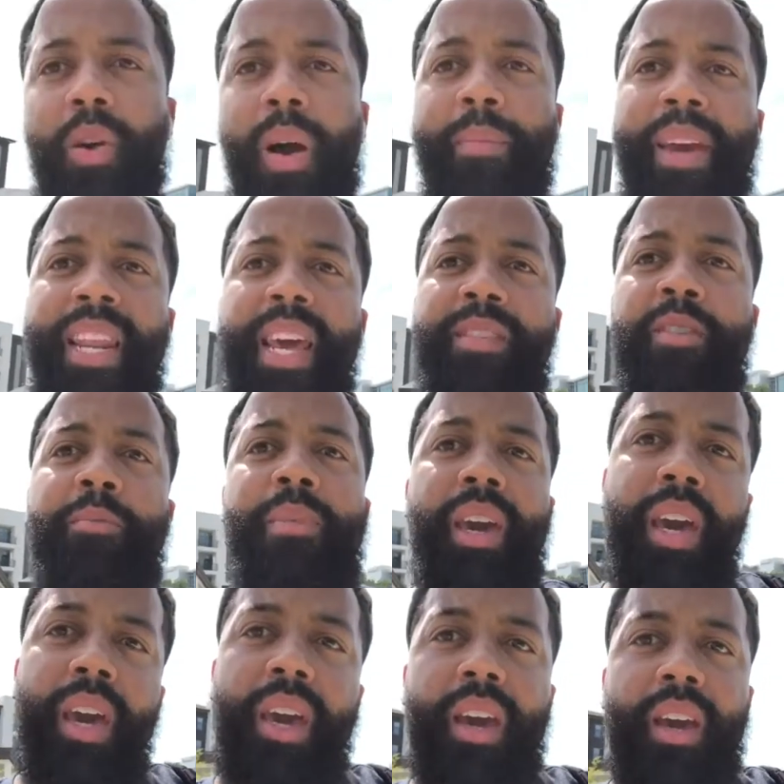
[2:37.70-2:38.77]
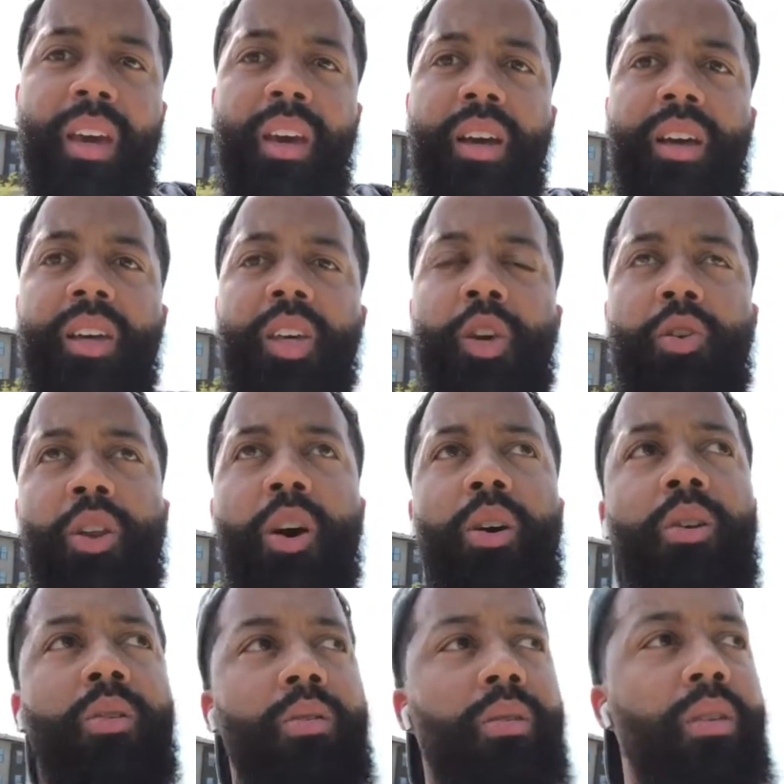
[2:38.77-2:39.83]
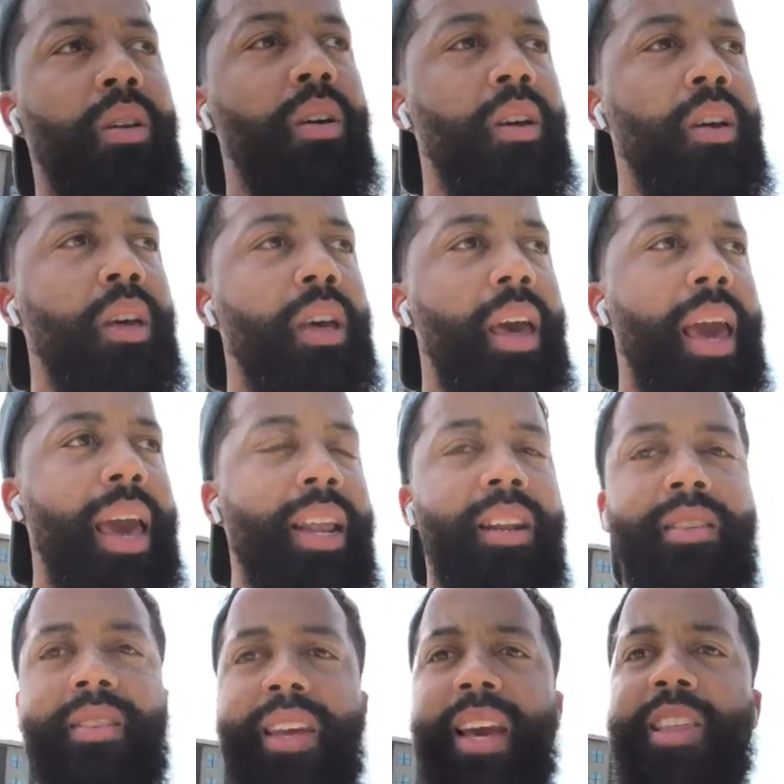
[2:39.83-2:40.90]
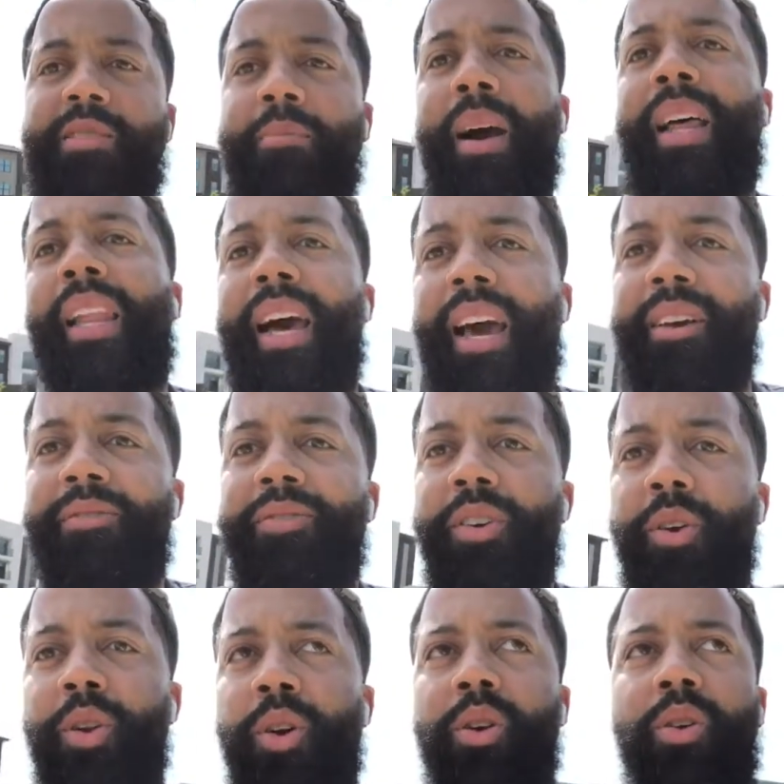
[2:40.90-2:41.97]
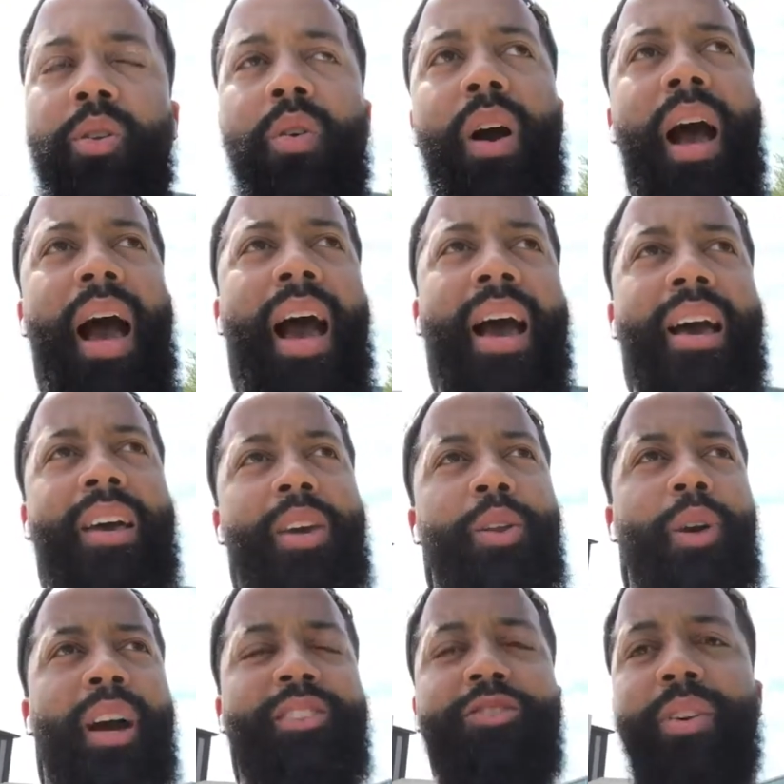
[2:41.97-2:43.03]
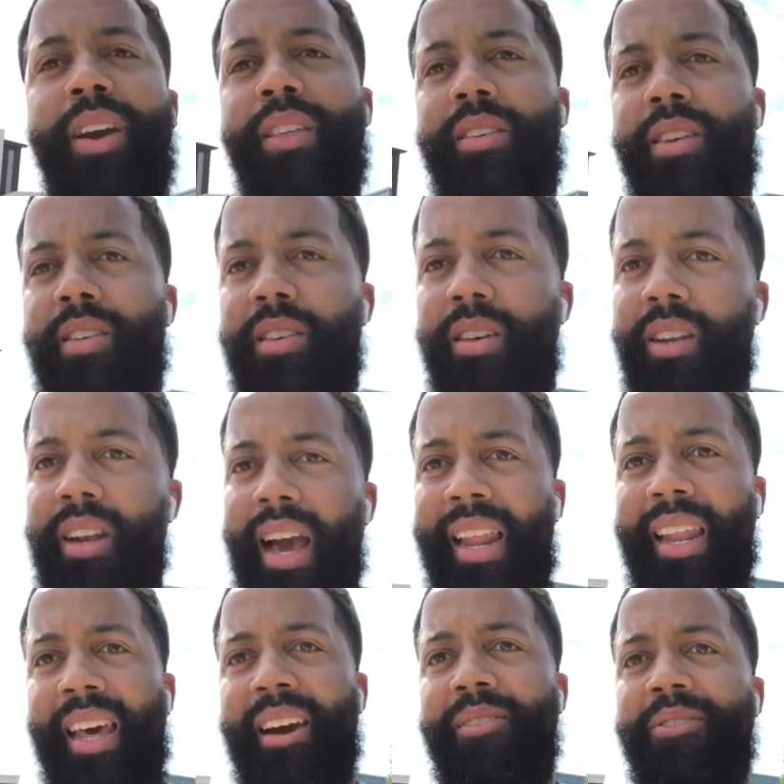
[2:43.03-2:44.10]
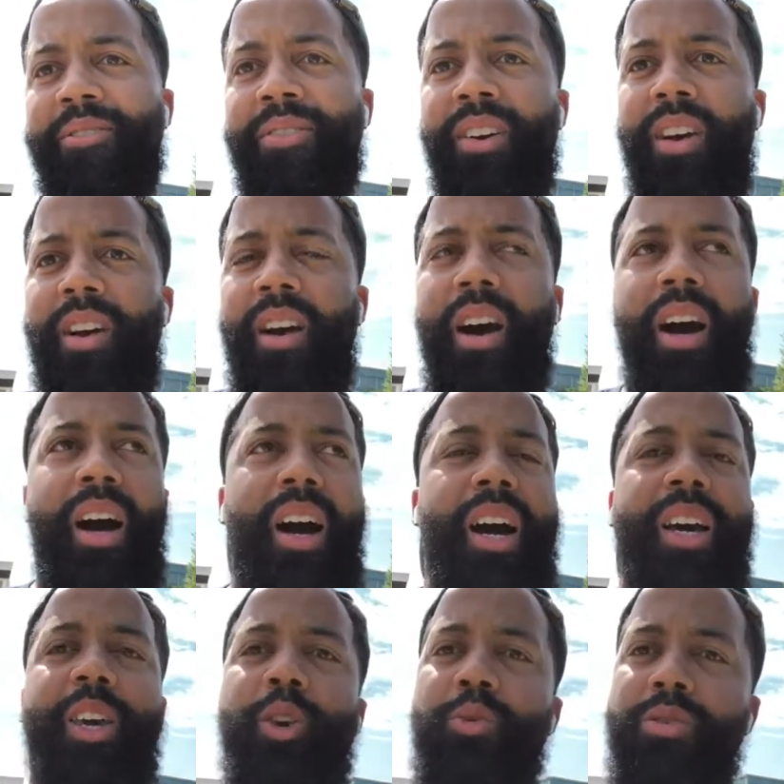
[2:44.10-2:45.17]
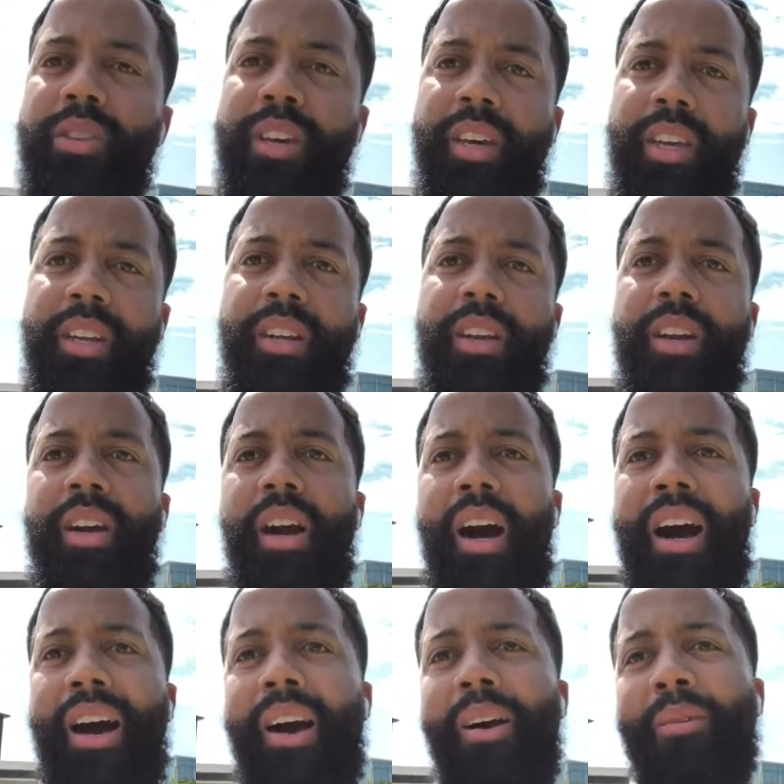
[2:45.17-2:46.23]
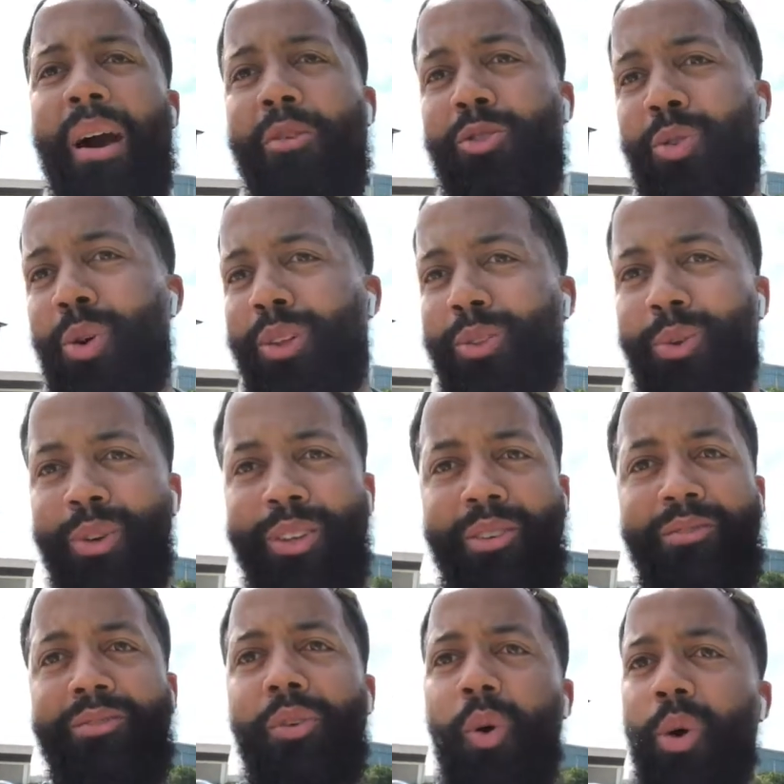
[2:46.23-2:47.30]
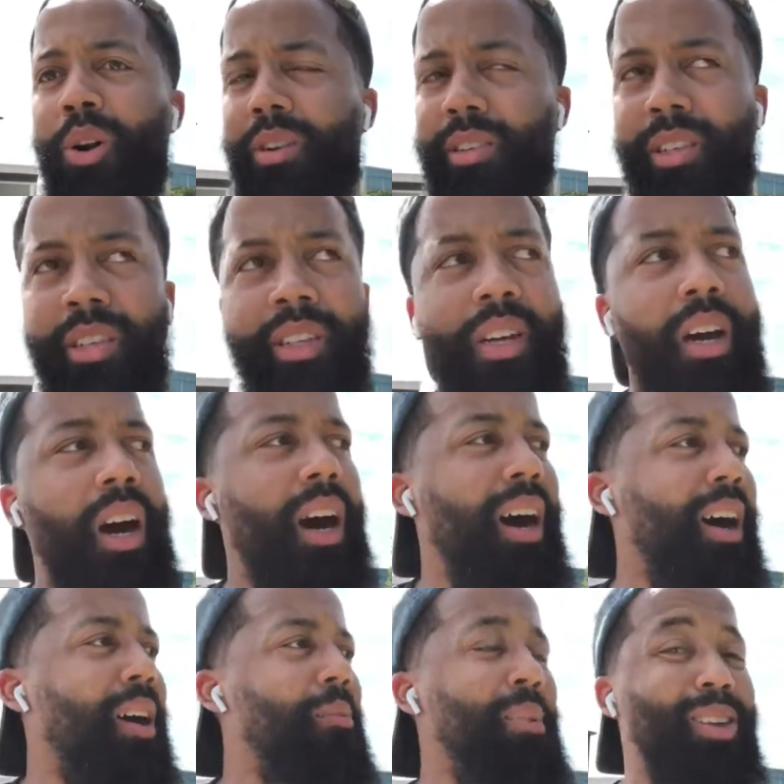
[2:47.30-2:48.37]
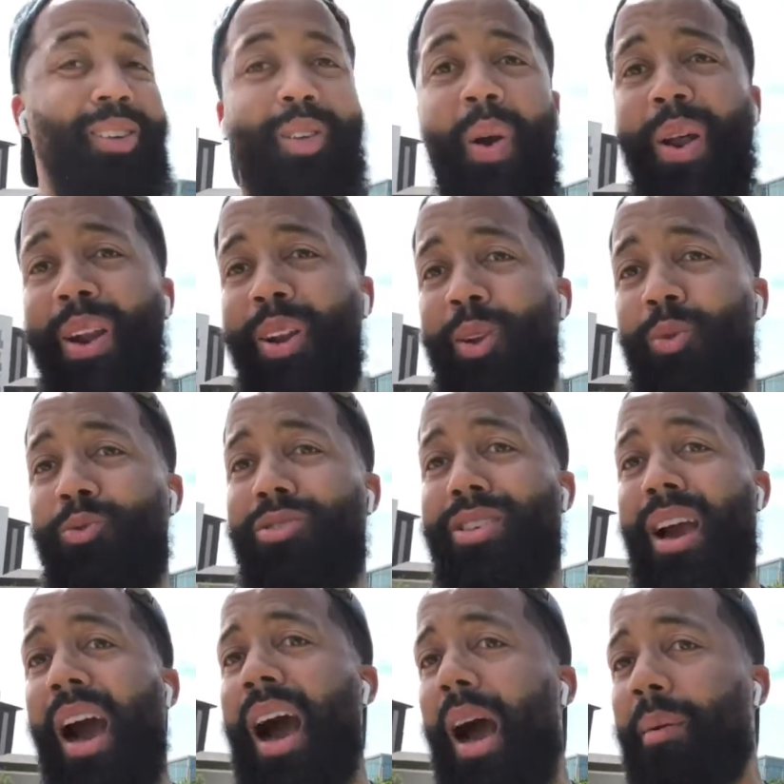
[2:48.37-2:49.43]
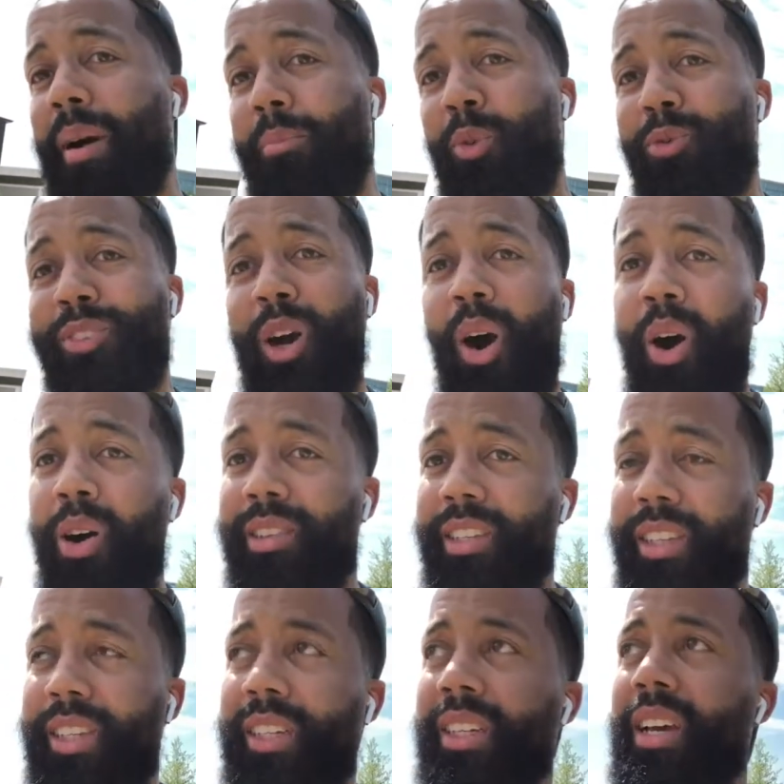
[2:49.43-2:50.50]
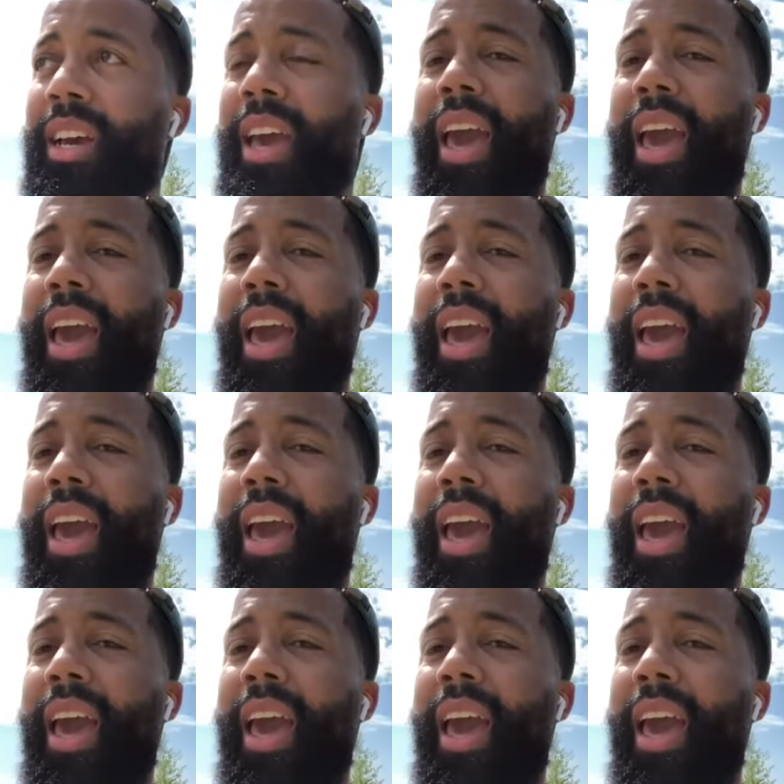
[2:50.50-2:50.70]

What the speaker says: So, I mean, even me, in the stage of my life, I transitioned, I left Houston. I was going through a divorce. I started a new job. I moved to Austin,